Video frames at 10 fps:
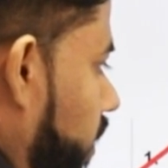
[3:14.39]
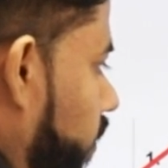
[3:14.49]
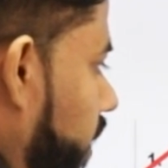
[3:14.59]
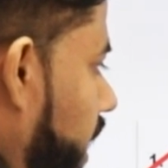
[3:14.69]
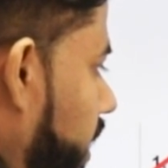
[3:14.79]

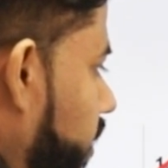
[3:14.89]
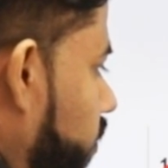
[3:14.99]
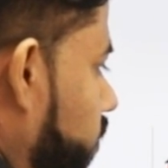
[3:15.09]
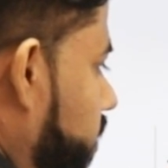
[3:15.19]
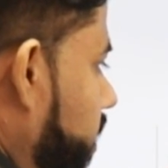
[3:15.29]
we can
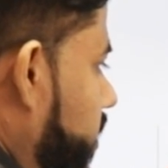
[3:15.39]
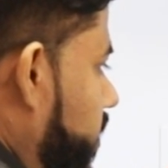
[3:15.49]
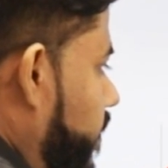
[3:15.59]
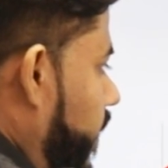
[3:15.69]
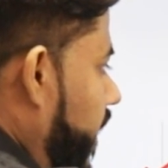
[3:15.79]
use
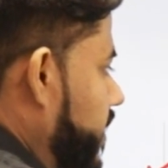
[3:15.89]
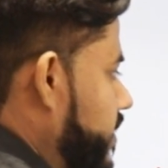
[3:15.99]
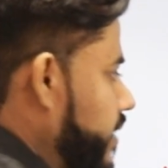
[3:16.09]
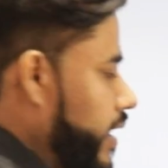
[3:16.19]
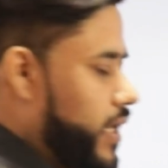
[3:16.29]
this plain
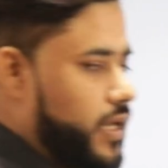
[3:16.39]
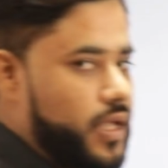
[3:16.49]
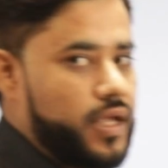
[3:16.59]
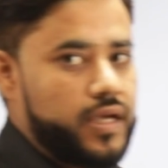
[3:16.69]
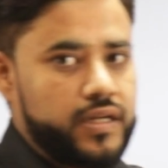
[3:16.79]
scale
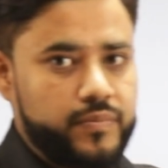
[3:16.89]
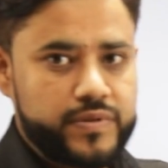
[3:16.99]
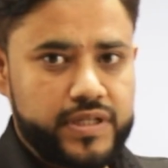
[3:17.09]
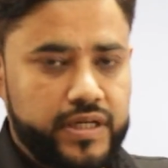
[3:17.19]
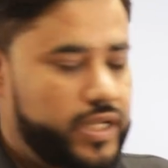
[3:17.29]

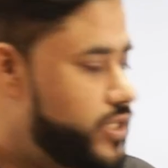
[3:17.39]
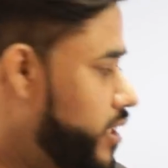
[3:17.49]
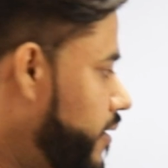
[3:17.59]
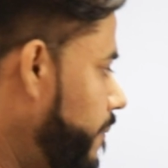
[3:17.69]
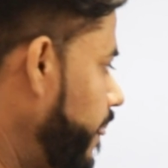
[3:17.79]
representation.